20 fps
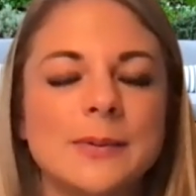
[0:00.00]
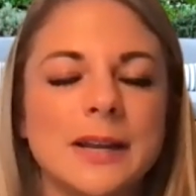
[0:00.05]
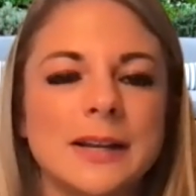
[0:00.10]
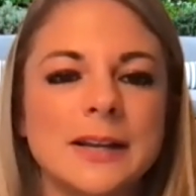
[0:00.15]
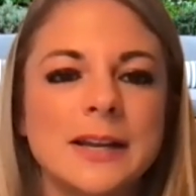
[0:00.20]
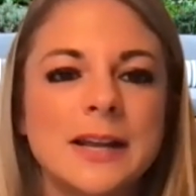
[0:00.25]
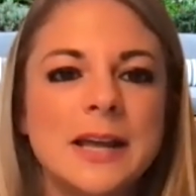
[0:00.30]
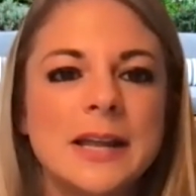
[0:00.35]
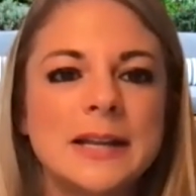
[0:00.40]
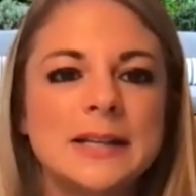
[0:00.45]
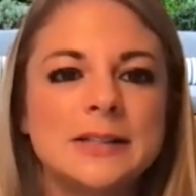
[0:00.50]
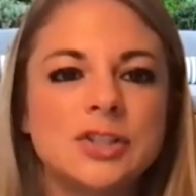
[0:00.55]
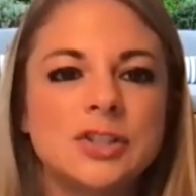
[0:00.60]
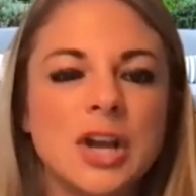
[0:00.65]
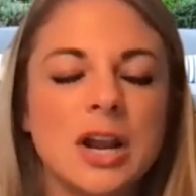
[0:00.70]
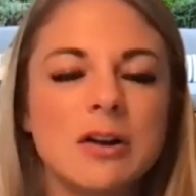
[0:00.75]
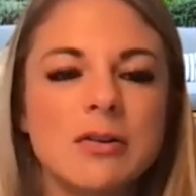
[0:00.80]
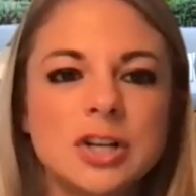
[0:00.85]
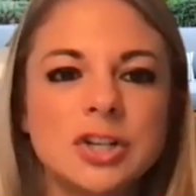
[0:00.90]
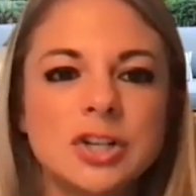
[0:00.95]
And
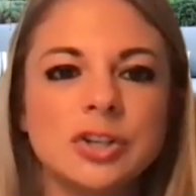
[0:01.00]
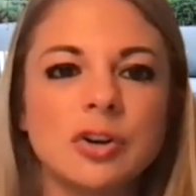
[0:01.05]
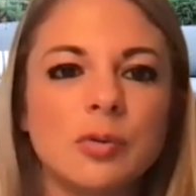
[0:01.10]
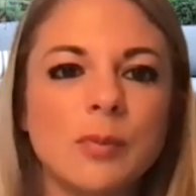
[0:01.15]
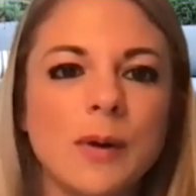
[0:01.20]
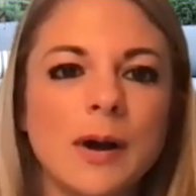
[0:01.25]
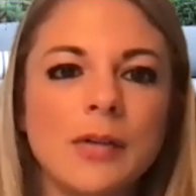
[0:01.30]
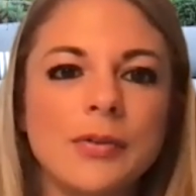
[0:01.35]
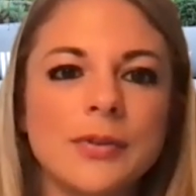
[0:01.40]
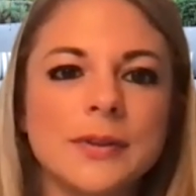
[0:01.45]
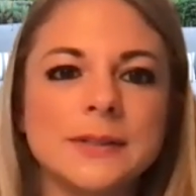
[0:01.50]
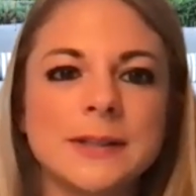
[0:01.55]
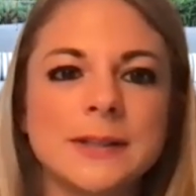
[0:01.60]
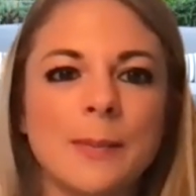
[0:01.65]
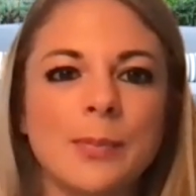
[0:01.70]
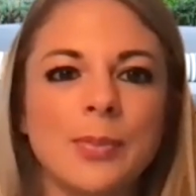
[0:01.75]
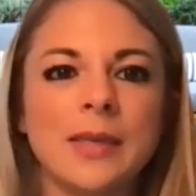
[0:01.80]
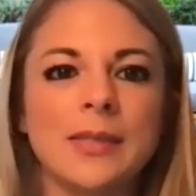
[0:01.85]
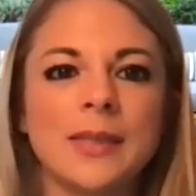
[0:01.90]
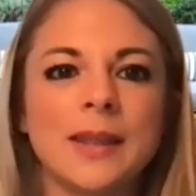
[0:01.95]
generational wealth is
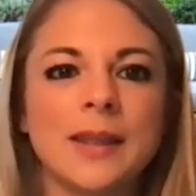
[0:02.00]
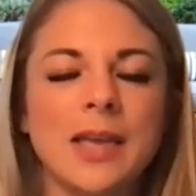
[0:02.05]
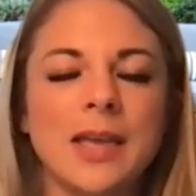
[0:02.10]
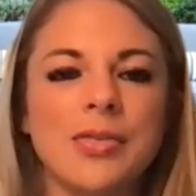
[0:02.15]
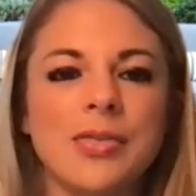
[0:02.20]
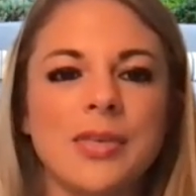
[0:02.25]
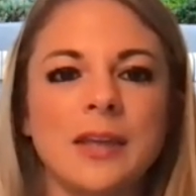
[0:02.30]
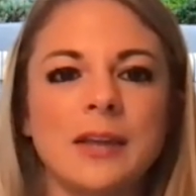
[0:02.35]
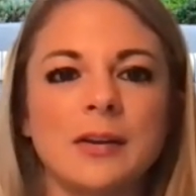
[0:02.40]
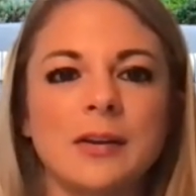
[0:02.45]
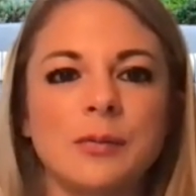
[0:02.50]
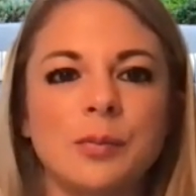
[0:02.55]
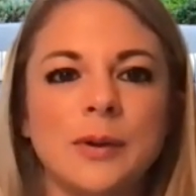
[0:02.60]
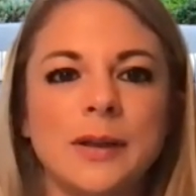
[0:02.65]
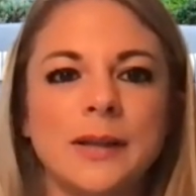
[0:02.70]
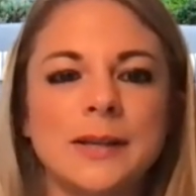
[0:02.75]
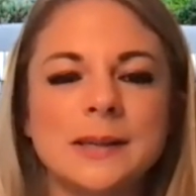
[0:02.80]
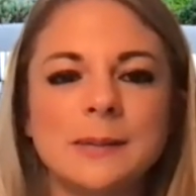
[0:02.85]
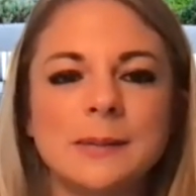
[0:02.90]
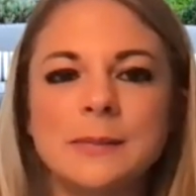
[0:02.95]
something that I think
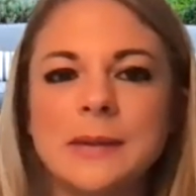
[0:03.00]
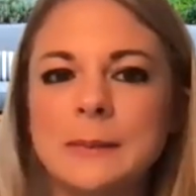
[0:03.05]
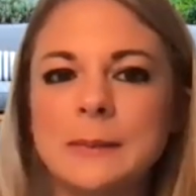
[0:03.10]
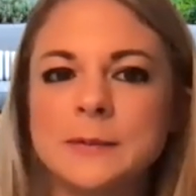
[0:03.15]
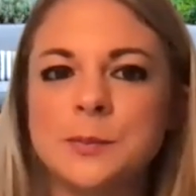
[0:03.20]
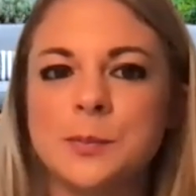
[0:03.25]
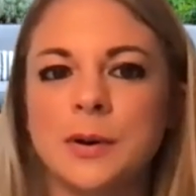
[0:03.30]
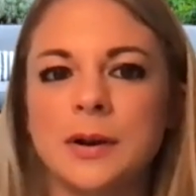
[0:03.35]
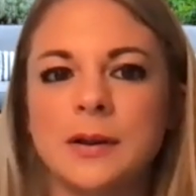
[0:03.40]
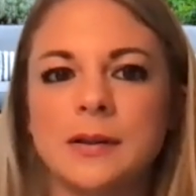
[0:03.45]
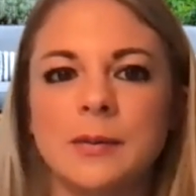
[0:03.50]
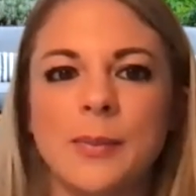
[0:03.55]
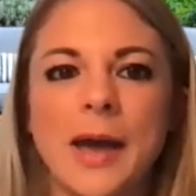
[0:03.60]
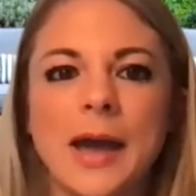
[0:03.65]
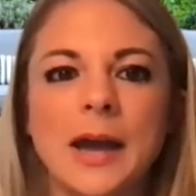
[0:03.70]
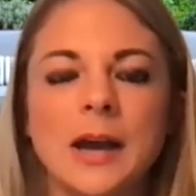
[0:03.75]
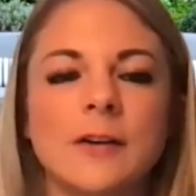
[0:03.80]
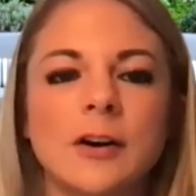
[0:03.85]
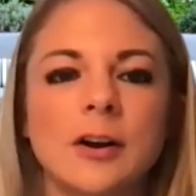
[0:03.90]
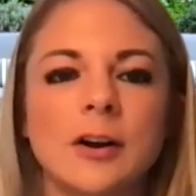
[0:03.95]
we sometimes put in the
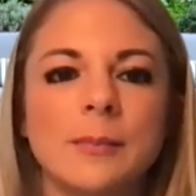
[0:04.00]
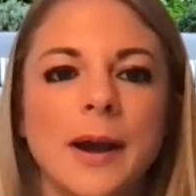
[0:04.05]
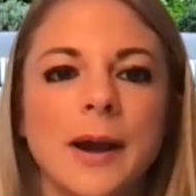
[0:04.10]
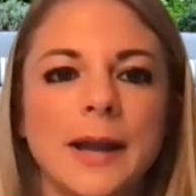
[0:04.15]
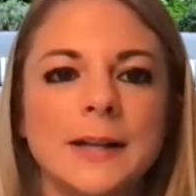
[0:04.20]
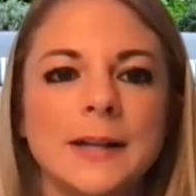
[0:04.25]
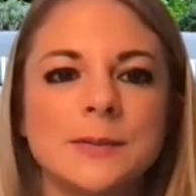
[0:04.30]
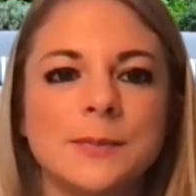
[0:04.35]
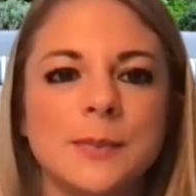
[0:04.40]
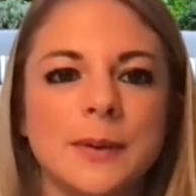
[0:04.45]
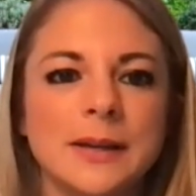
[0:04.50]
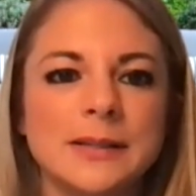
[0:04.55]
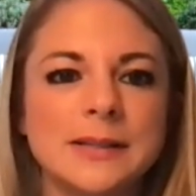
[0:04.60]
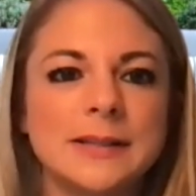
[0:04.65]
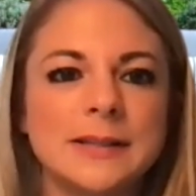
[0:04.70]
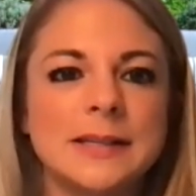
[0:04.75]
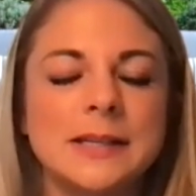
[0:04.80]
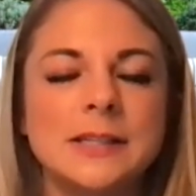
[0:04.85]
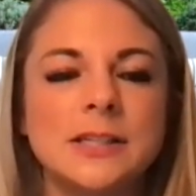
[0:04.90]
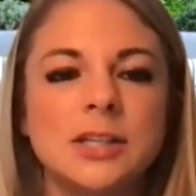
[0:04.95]
back of our minds because
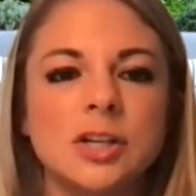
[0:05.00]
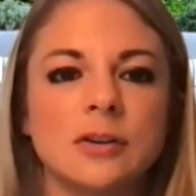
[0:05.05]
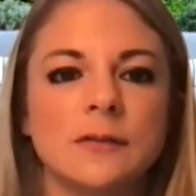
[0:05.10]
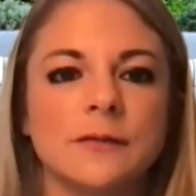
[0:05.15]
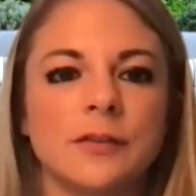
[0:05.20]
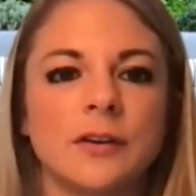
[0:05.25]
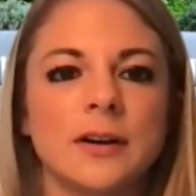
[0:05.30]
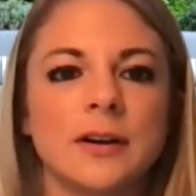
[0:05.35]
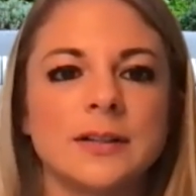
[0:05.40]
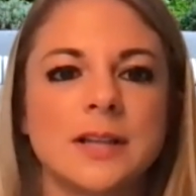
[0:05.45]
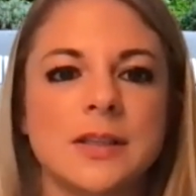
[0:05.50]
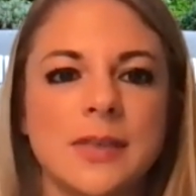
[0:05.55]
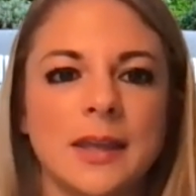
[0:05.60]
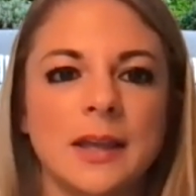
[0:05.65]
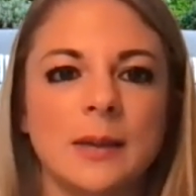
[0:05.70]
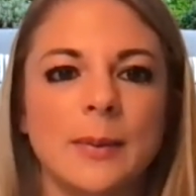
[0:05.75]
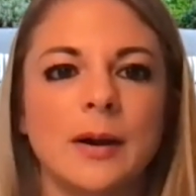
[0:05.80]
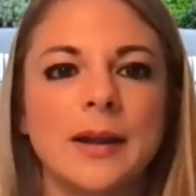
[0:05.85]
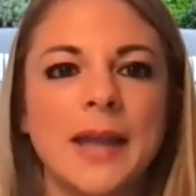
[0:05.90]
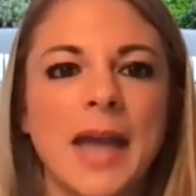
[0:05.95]
it's easier for us to
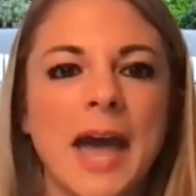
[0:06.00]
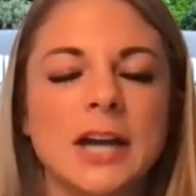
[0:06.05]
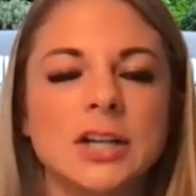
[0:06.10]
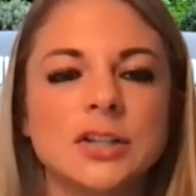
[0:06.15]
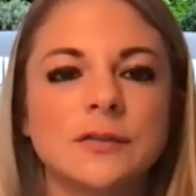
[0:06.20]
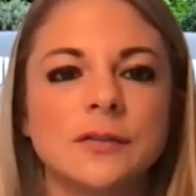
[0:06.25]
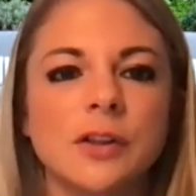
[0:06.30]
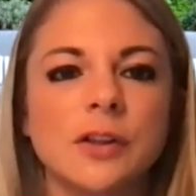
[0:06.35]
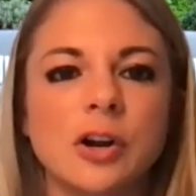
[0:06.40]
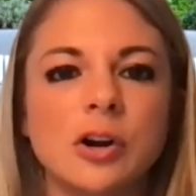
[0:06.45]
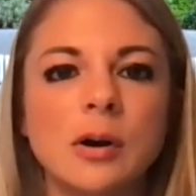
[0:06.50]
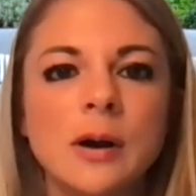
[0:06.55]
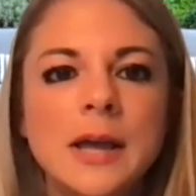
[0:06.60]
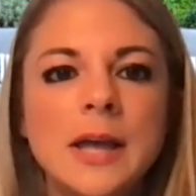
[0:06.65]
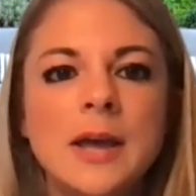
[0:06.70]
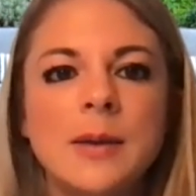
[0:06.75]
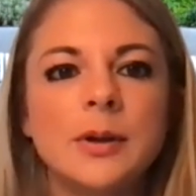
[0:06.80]
think about cash flow,